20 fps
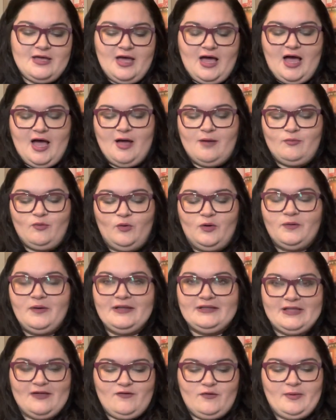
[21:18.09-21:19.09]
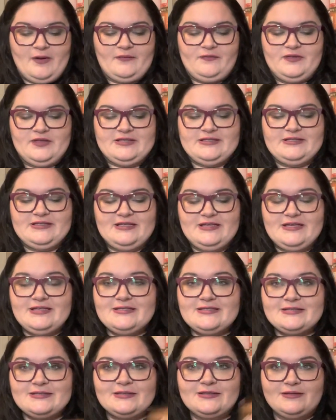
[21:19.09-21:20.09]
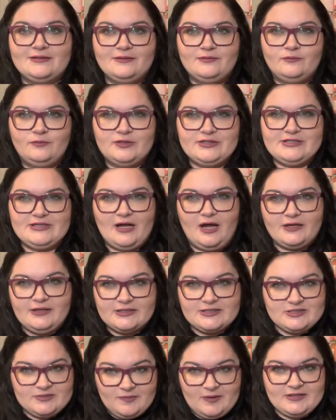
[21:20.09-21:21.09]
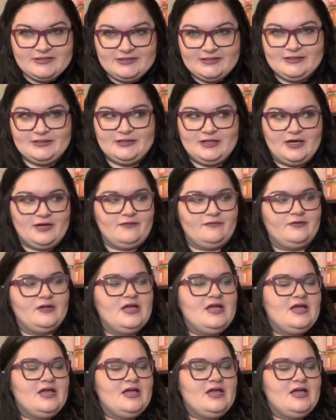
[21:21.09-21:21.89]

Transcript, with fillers: Um, what I love about this, this was an unexpected love.